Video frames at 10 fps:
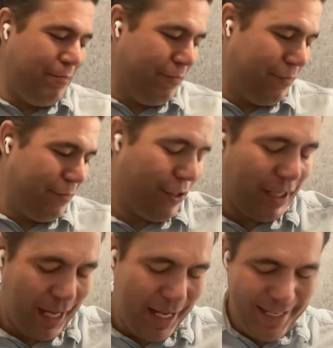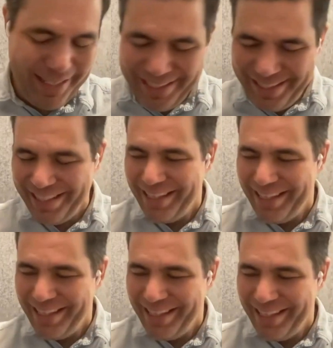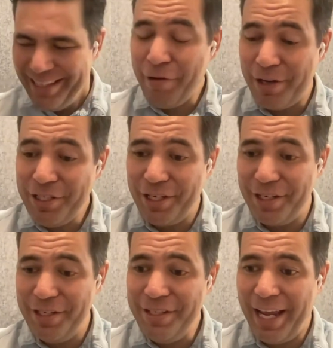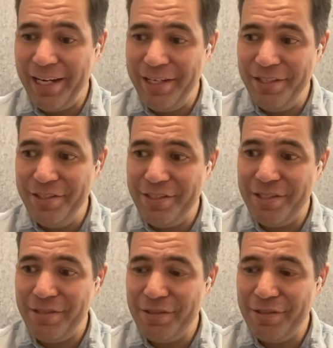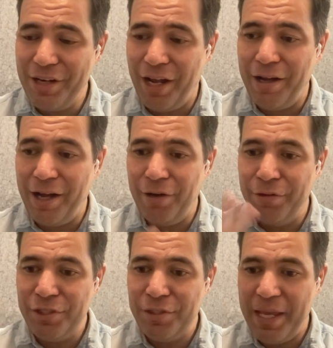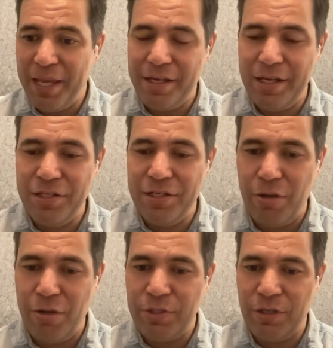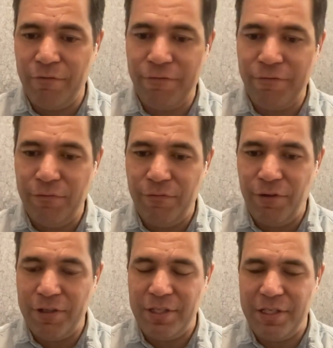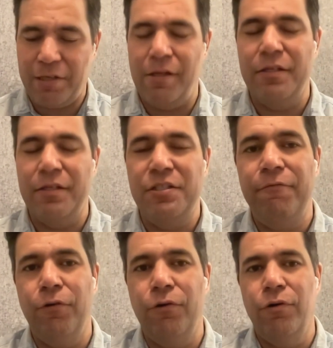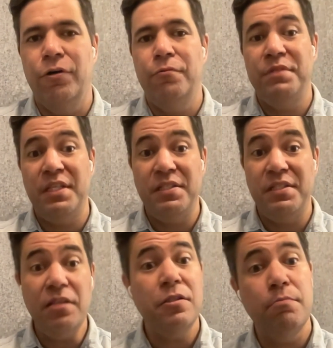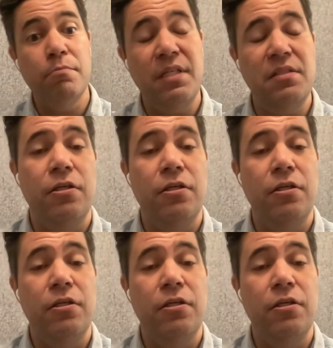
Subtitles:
look, a great question. And I'll speak in terms of, firstly, technology for CCUS.